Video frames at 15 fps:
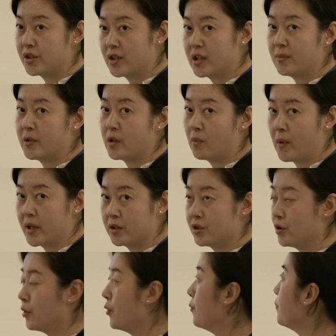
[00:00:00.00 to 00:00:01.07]
GDP
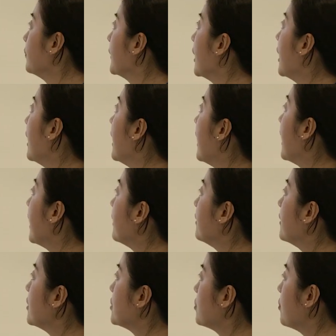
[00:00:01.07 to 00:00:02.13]
ratio. And
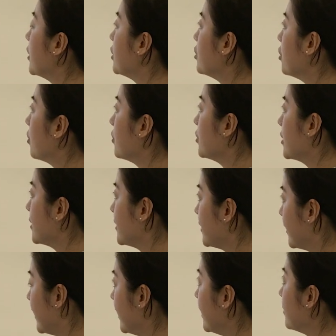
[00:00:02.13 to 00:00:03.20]
this ratio just
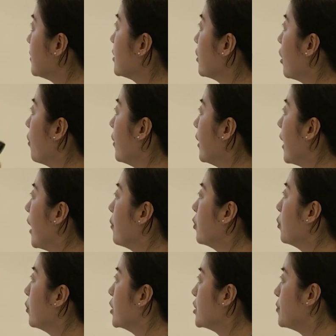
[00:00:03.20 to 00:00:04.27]
keeps going up,
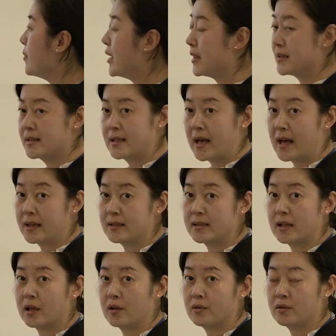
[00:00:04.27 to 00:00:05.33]
which means that
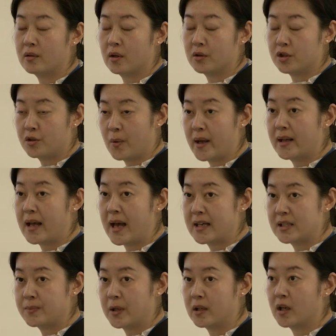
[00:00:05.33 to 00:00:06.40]
the trade
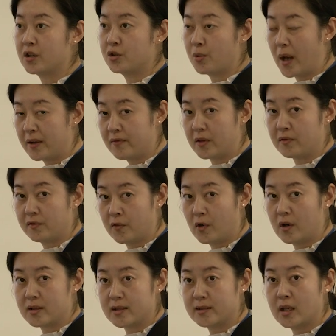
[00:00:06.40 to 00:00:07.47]
has been a driving
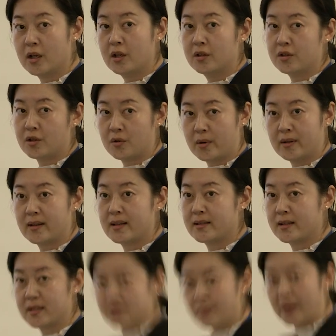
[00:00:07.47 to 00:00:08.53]
force during
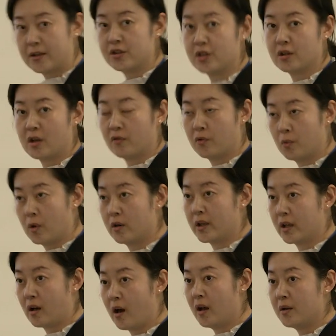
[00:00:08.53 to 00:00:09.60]
this expansion of world
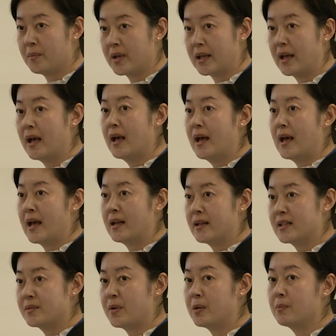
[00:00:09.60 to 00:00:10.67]
economy, and
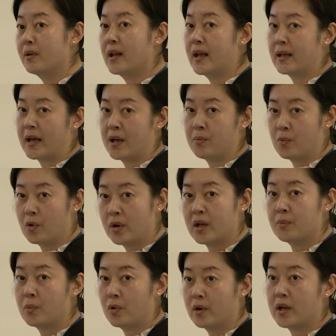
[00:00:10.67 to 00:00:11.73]
it's been playing a more
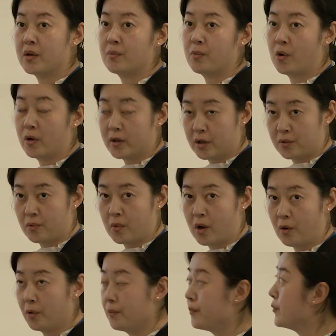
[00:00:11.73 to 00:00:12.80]
and more important
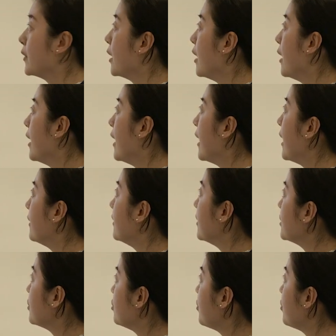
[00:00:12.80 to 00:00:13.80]
role. And this